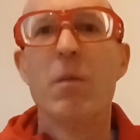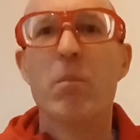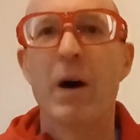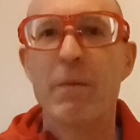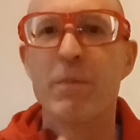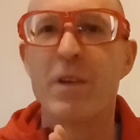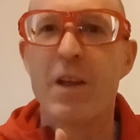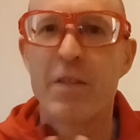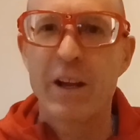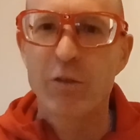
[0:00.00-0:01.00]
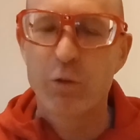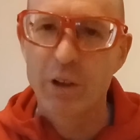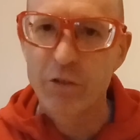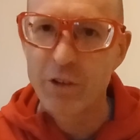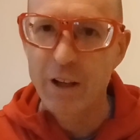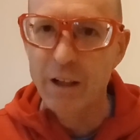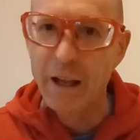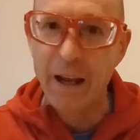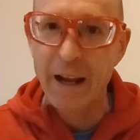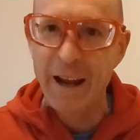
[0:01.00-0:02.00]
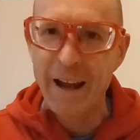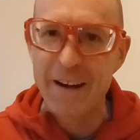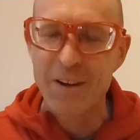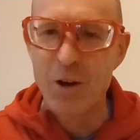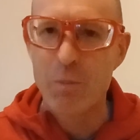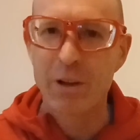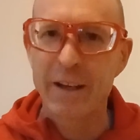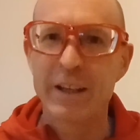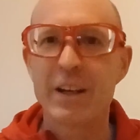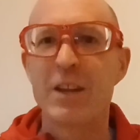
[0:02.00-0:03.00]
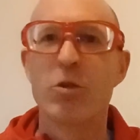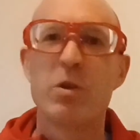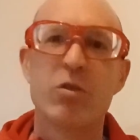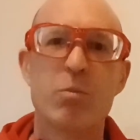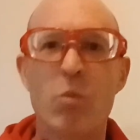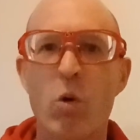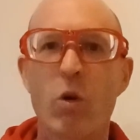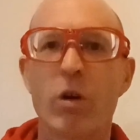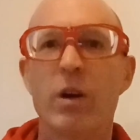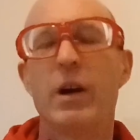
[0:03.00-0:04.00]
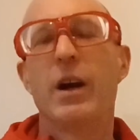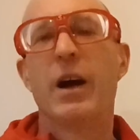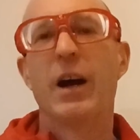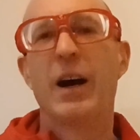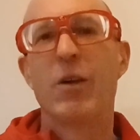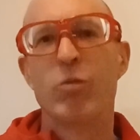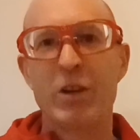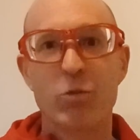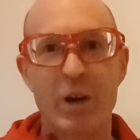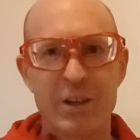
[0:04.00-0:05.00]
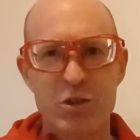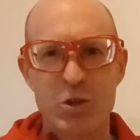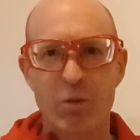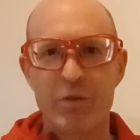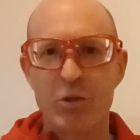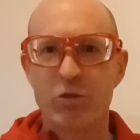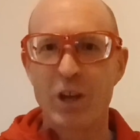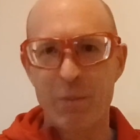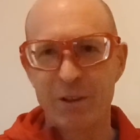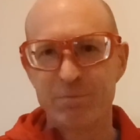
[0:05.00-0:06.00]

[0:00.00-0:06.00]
but thanks for listening, and I hope you like it, and there'll be some more race walking shoe reviews coming.